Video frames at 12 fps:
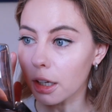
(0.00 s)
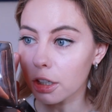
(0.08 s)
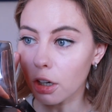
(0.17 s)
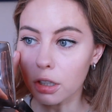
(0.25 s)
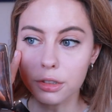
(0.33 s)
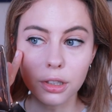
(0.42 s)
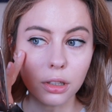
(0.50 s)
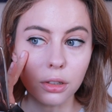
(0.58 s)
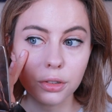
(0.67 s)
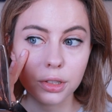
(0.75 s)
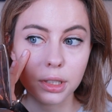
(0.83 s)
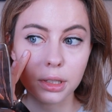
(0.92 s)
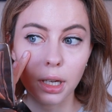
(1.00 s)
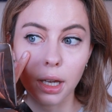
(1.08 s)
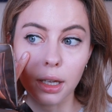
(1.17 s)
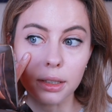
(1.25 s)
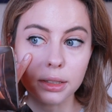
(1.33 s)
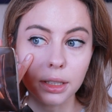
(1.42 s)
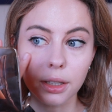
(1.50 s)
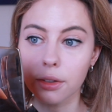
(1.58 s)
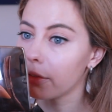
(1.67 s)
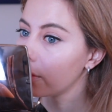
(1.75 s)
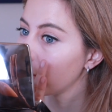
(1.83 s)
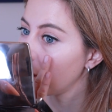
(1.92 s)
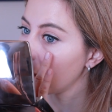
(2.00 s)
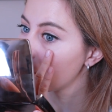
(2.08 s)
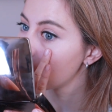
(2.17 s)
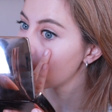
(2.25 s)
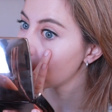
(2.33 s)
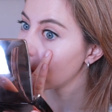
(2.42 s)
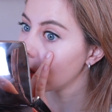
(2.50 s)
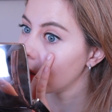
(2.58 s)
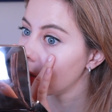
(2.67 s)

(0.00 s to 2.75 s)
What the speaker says: It also looks as if there's